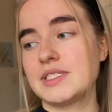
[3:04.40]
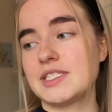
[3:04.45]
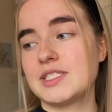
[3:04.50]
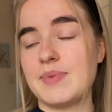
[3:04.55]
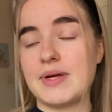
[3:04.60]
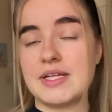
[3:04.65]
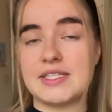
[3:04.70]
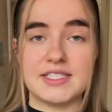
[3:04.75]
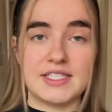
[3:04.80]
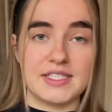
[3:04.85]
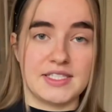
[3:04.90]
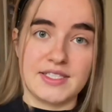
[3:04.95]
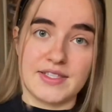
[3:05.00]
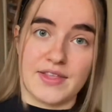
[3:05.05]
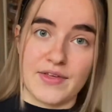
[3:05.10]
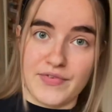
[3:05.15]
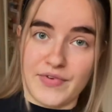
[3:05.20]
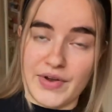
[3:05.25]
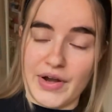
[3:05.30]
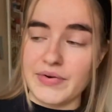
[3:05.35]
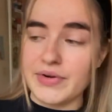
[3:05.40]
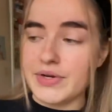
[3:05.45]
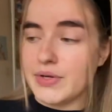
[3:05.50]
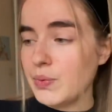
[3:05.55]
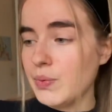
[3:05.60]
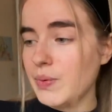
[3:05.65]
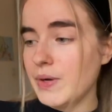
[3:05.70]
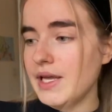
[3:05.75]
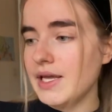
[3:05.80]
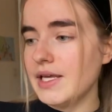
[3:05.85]
Spenser's The Fairy
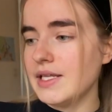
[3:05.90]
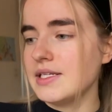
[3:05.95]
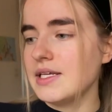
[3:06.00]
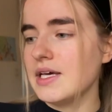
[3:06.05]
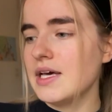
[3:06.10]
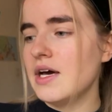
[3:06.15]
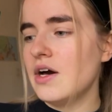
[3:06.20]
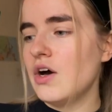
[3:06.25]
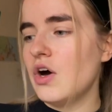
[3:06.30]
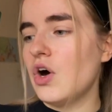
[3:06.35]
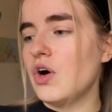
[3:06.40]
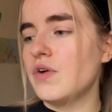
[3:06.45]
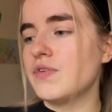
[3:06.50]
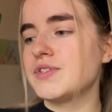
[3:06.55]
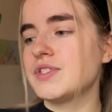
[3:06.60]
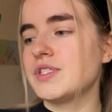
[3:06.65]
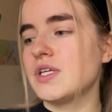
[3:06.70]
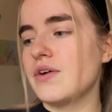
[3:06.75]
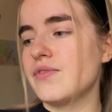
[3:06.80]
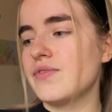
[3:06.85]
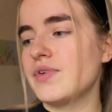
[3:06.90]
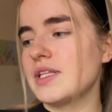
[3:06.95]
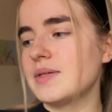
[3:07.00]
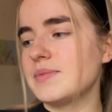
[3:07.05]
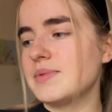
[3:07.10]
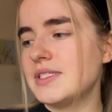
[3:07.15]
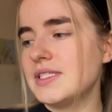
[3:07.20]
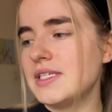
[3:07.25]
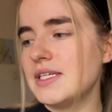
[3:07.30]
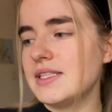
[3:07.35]
Queen, of Sir Philip
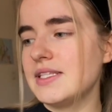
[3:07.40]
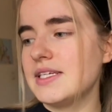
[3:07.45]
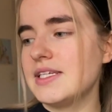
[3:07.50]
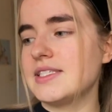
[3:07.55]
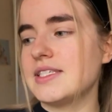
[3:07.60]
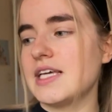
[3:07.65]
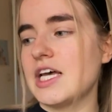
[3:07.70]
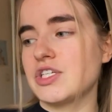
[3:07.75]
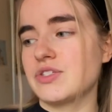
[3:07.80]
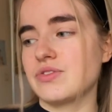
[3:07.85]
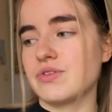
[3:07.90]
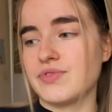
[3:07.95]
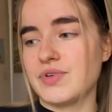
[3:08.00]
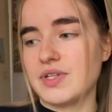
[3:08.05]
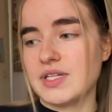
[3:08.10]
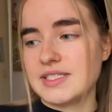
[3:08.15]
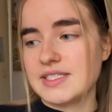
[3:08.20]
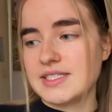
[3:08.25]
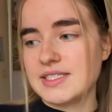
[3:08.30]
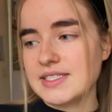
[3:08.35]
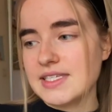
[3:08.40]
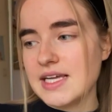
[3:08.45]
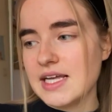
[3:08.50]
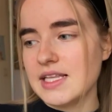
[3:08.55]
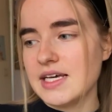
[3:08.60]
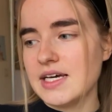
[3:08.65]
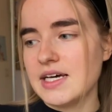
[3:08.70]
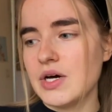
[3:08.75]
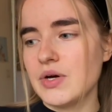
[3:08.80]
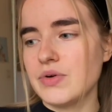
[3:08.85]
Sidney's Astrophel and
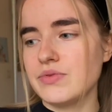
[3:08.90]
Stella.